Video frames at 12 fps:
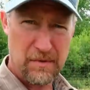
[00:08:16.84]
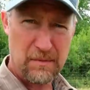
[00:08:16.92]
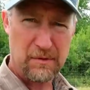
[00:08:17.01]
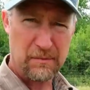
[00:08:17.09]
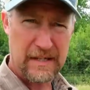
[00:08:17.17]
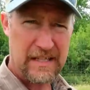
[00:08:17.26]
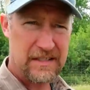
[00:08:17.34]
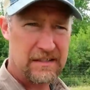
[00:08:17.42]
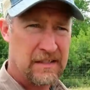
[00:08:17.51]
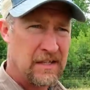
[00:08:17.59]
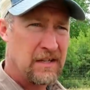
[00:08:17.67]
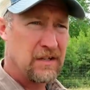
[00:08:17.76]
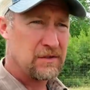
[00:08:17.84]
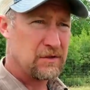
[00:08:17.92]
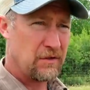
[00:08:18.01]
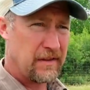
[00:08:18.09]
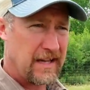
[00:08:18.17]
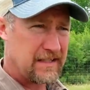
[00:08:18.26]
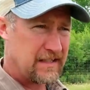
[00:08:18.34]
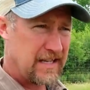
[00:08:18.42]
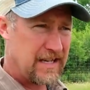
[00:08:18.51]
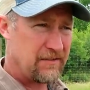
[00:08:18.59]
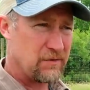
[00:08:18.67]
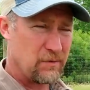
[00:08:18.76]
bumblebees so that
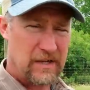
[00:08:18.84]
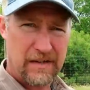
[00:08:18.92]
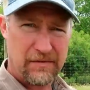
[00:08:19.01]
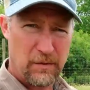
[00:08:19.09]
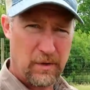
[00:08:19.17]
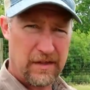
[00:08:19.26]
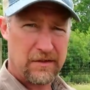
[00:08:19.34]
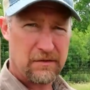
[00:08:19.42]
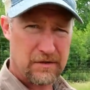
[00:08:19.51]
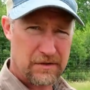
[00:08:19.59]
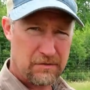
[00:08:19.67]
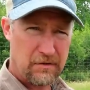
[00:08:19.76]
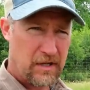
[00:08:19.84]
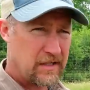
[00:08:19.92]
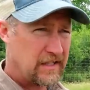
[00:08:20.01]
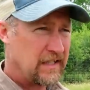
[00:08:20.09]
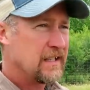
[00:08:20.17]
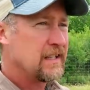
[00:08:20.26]
even if the weather is cruddy,